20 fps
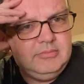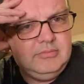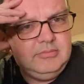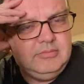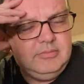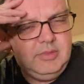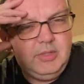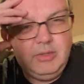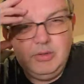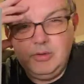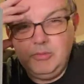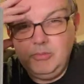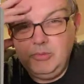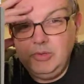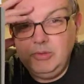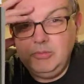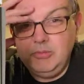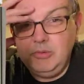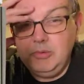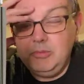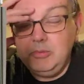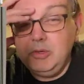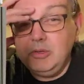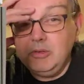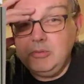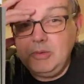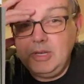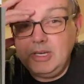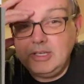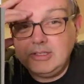Do you want to, would it be good
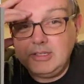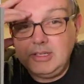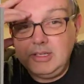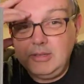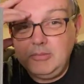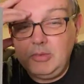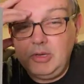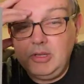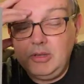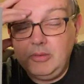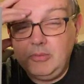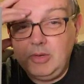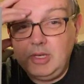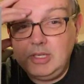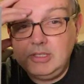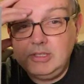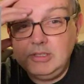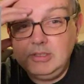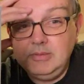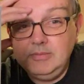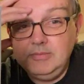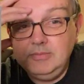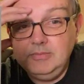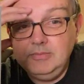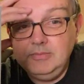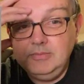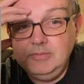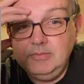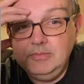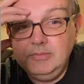to be able to see them both at once?
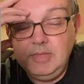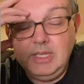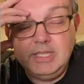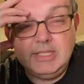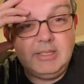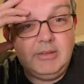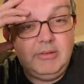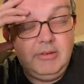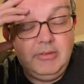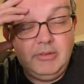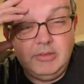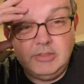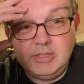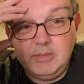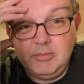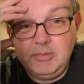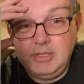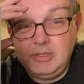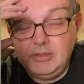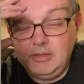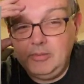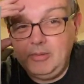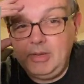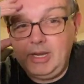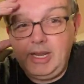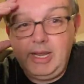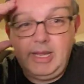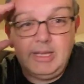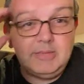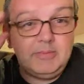Yeah. So we've also been talking about
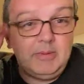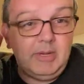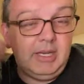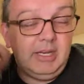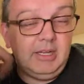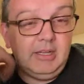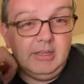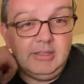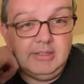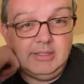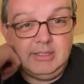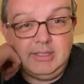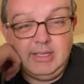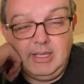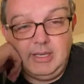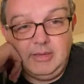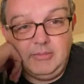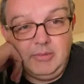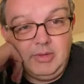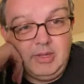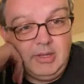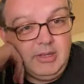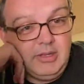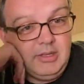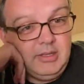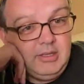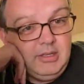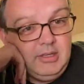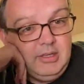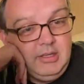House Party closing down and
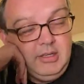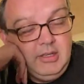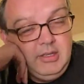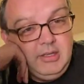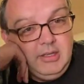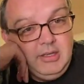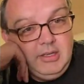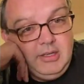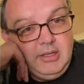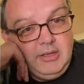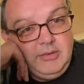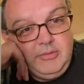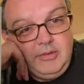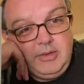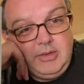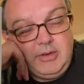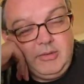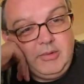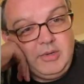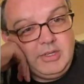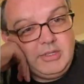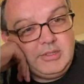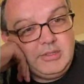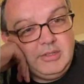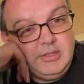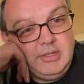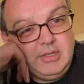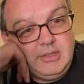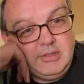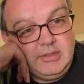whether I want to
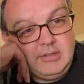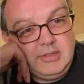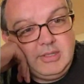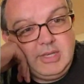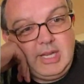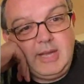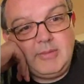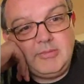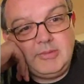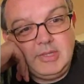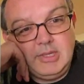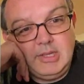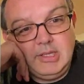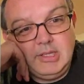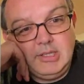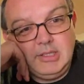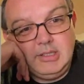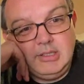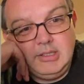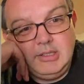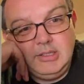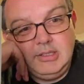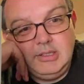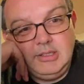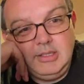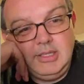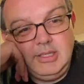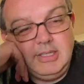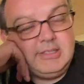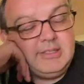try and capture the.
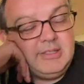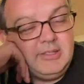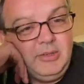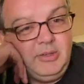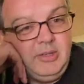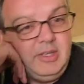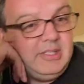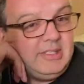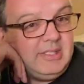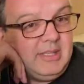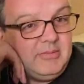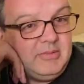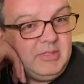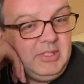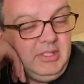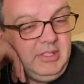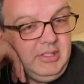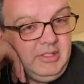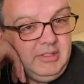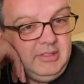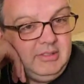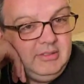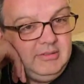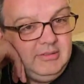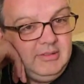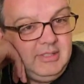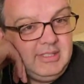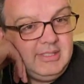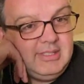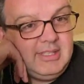Yeah, it's a call-in substitute.
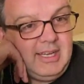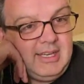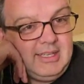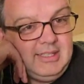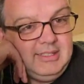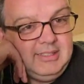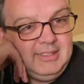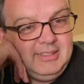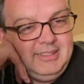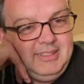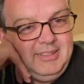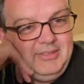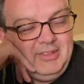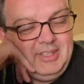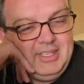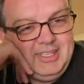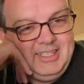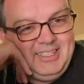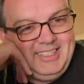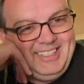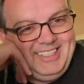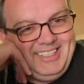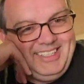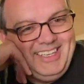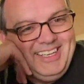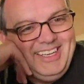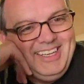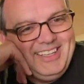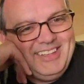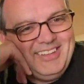Exactly. If you
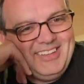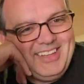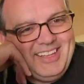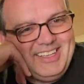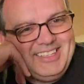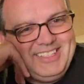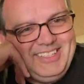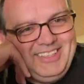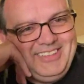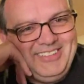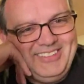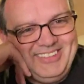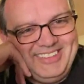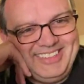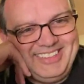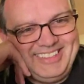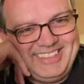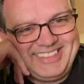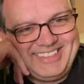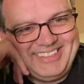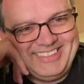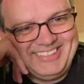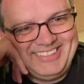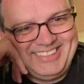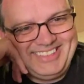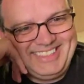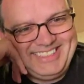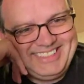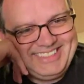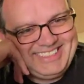for those who wanted
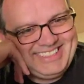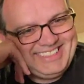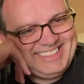call-ins.